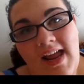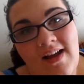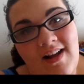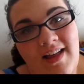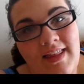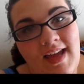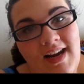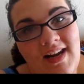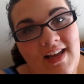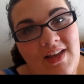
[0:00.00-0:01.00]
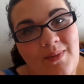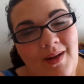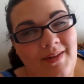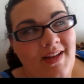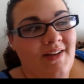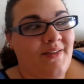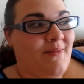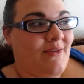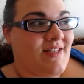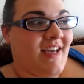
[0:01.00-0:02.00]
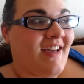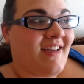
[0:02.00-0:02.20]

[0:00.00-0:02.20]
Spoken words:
era, then you probably hear the music.